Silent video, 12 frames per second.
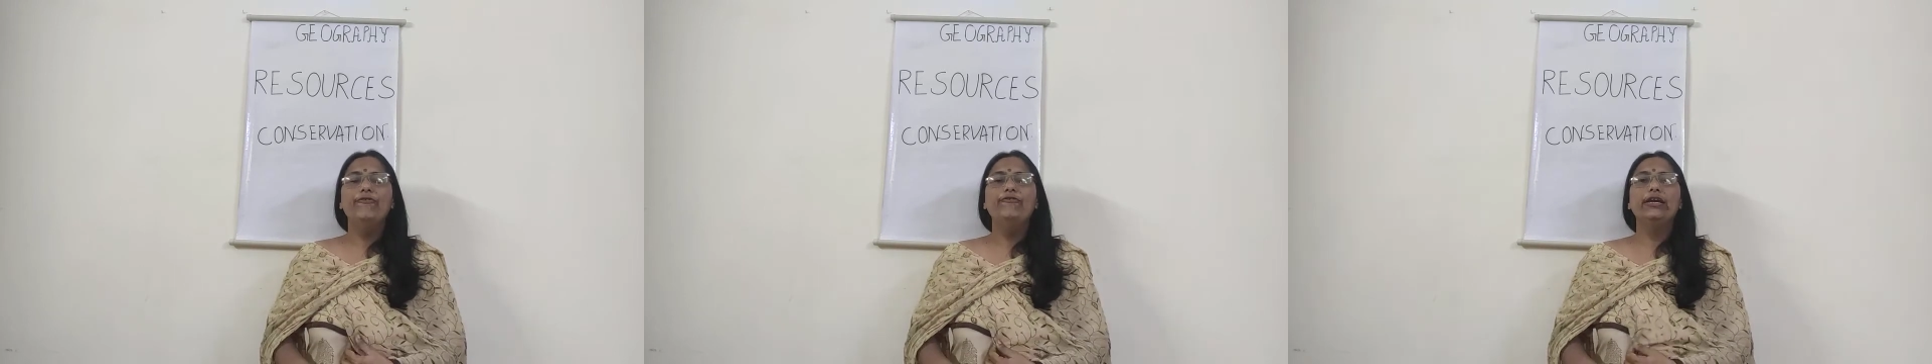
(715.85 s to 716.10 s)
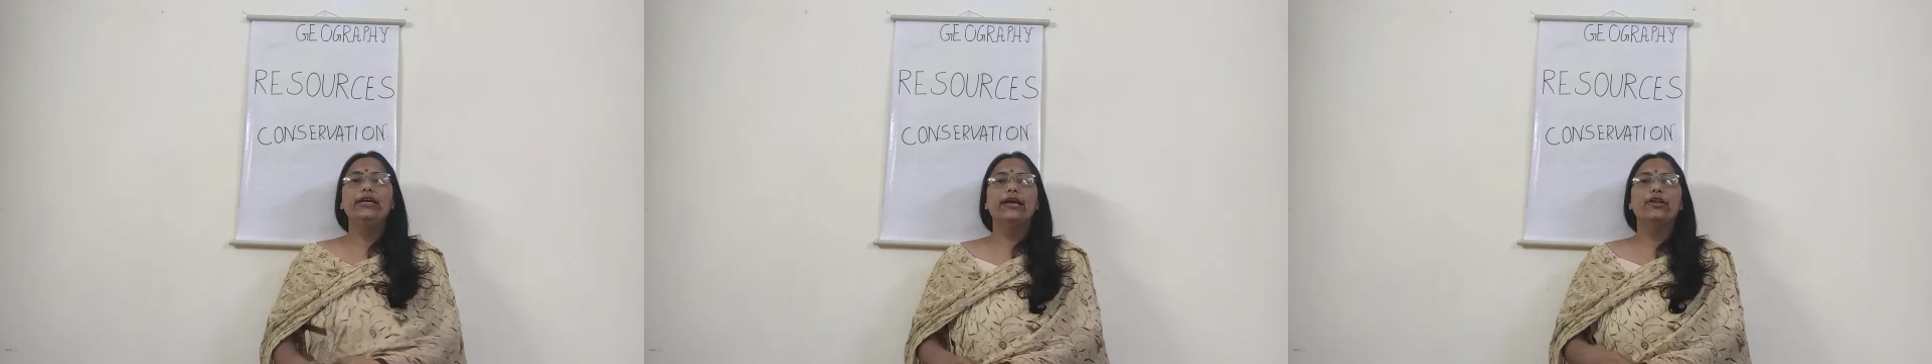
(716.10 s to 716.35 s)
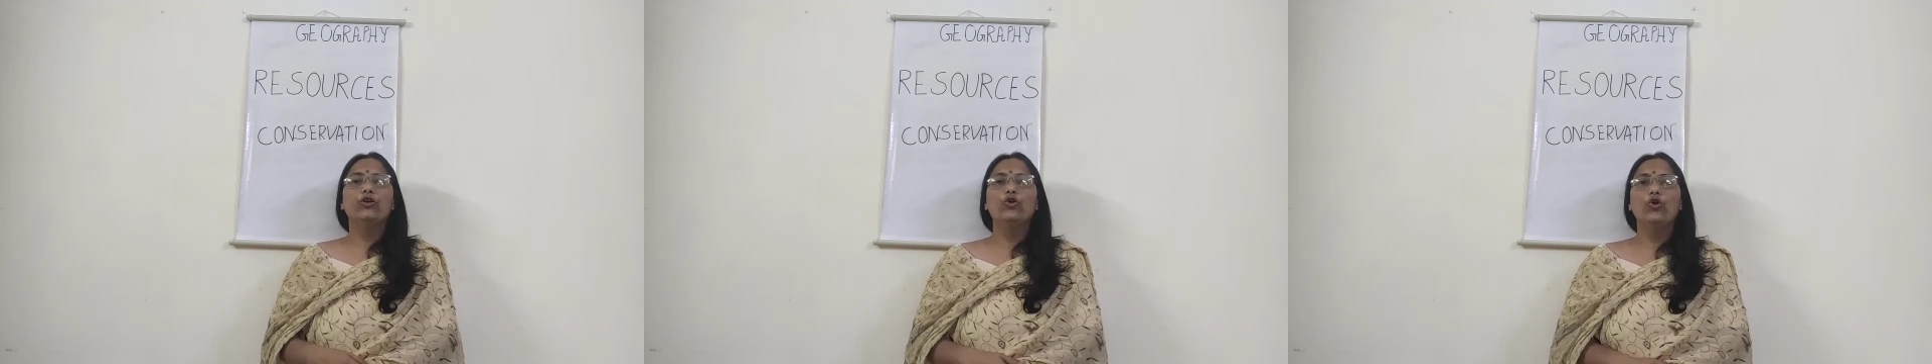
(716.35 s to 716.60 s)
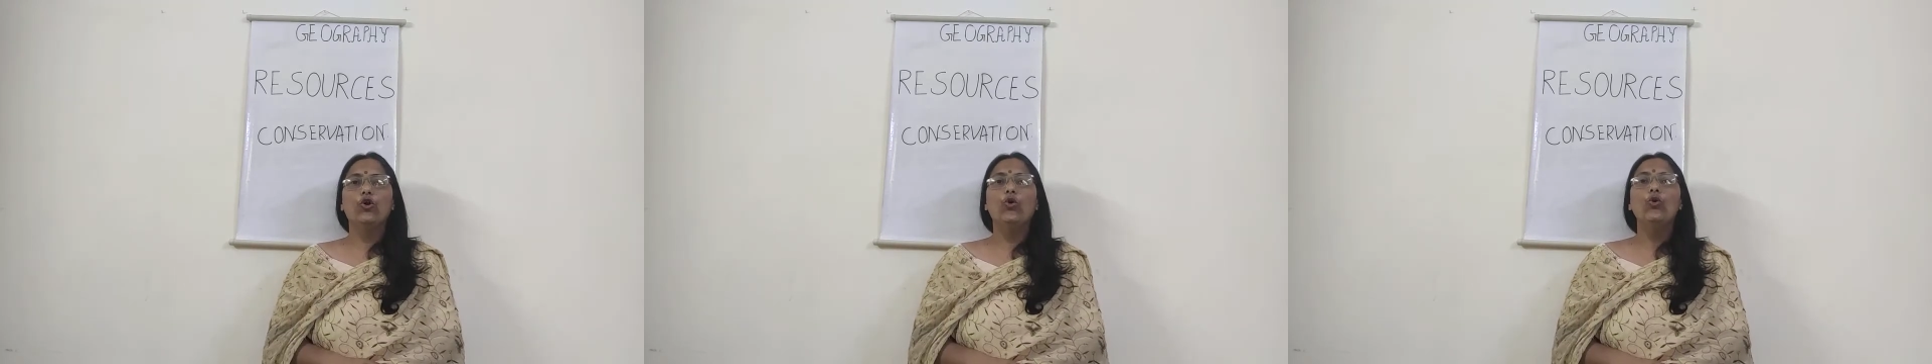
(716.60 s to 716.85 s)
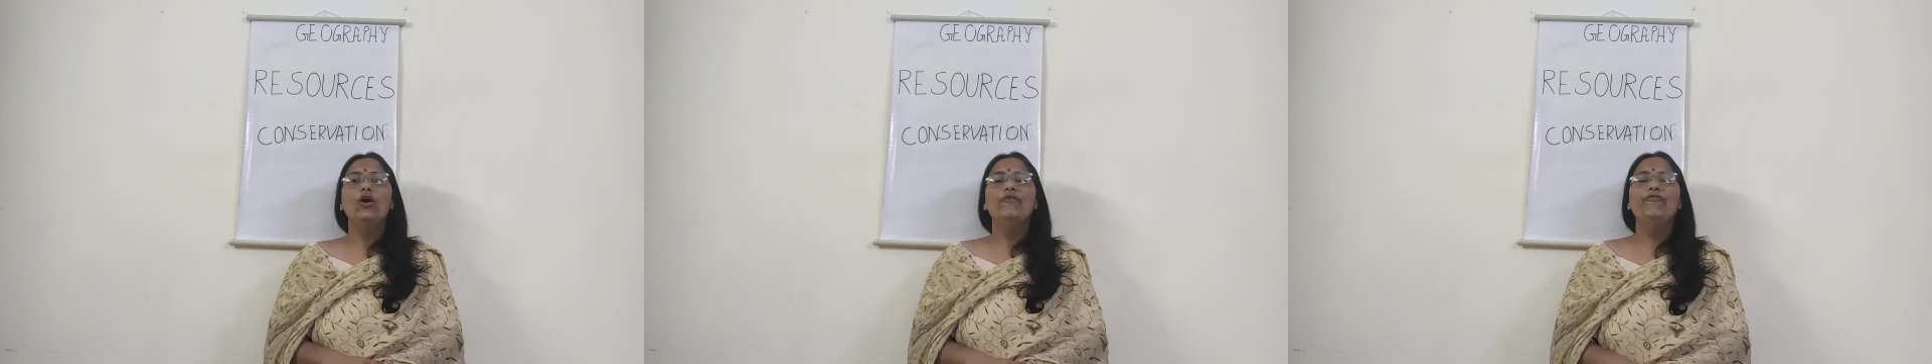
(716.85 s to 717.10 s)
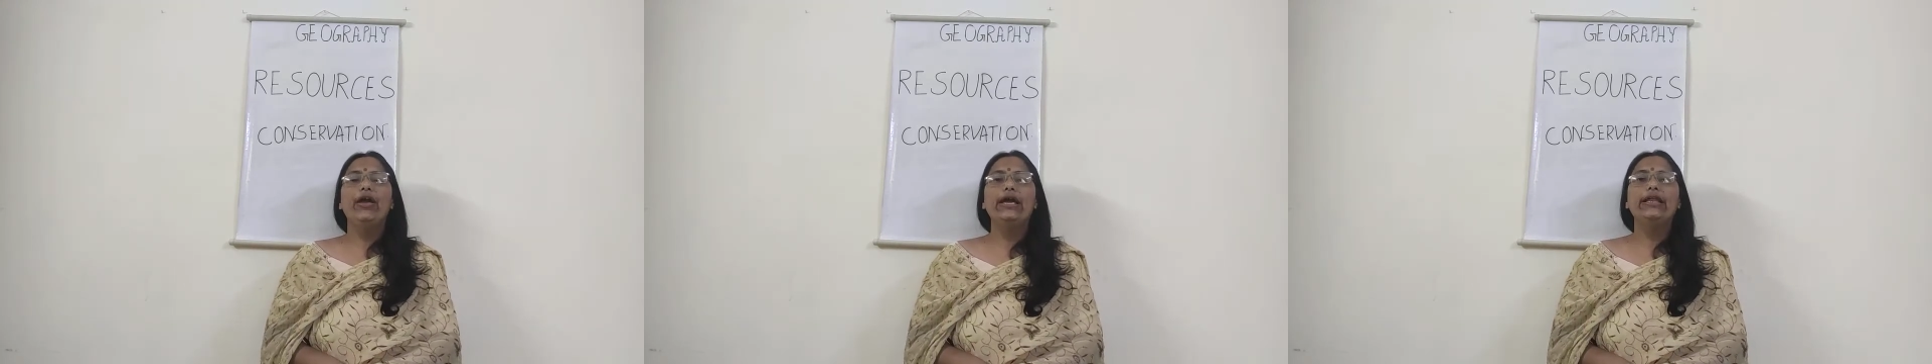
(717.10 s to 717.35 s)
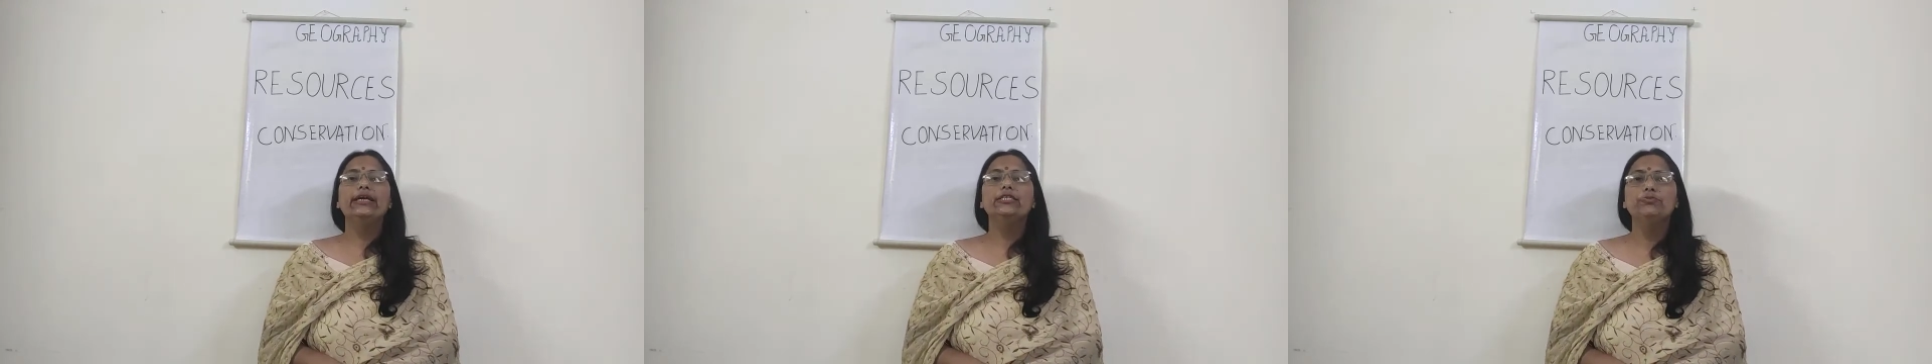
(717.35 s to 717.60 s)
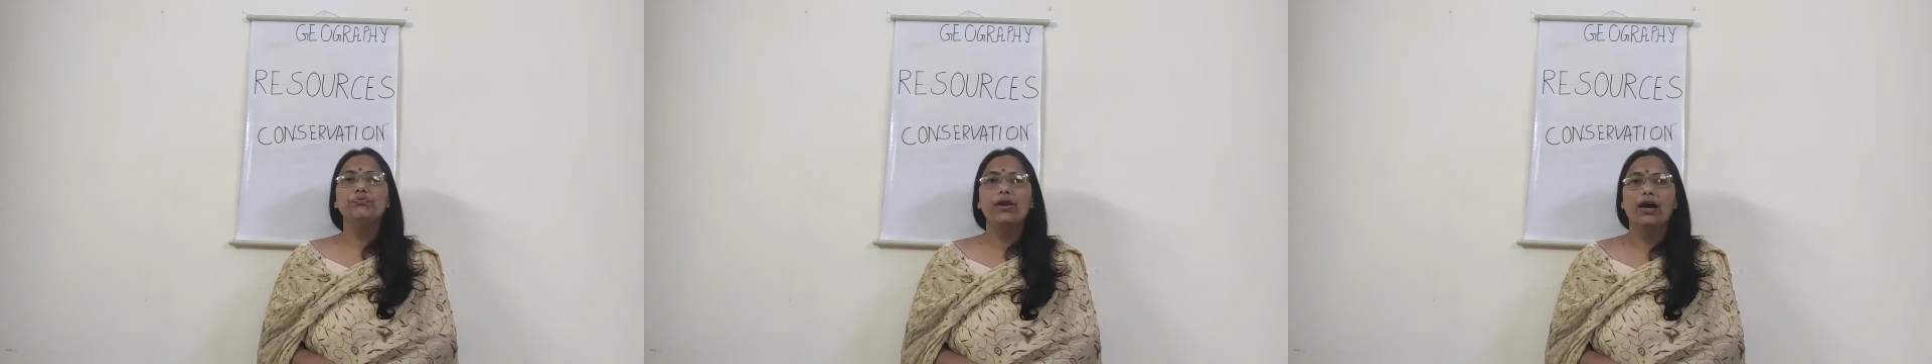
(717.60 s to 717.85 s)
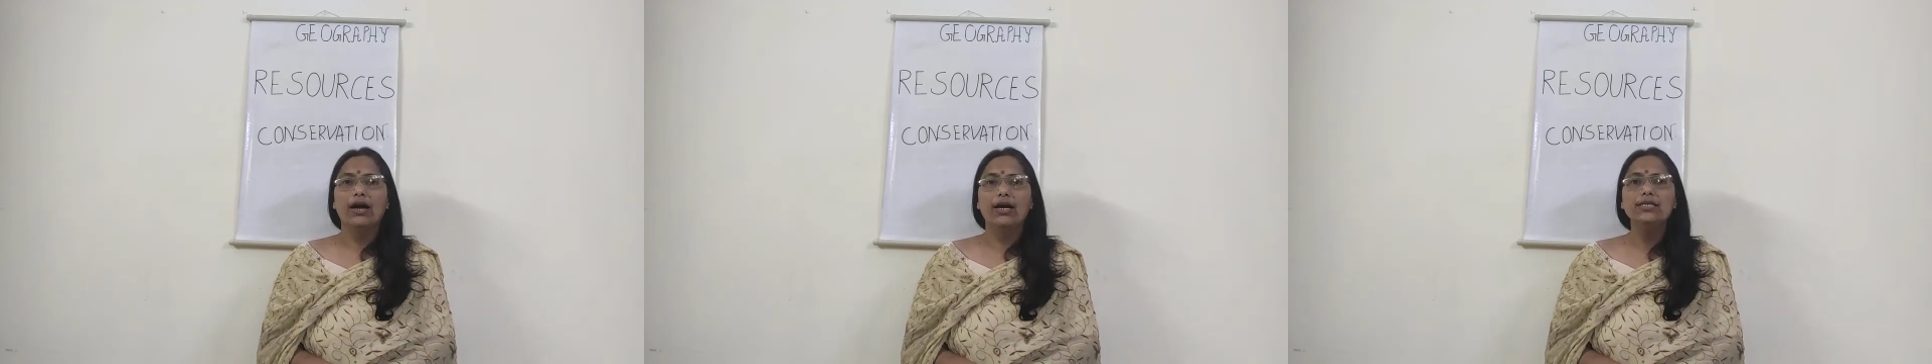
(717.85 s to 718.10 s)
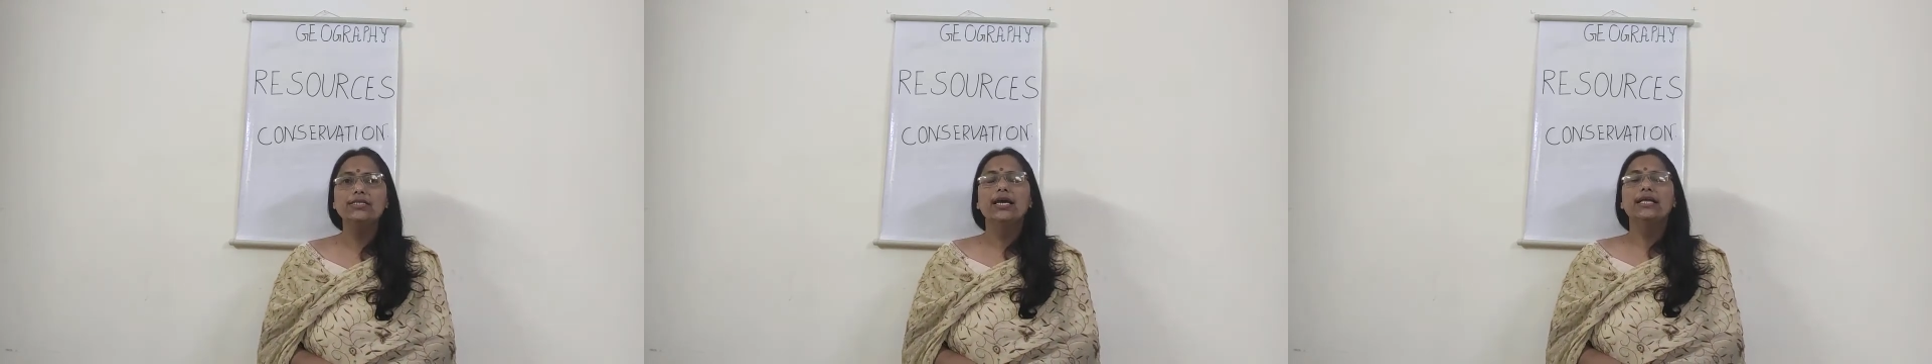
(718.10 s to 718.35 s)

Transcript: we can grow various plants.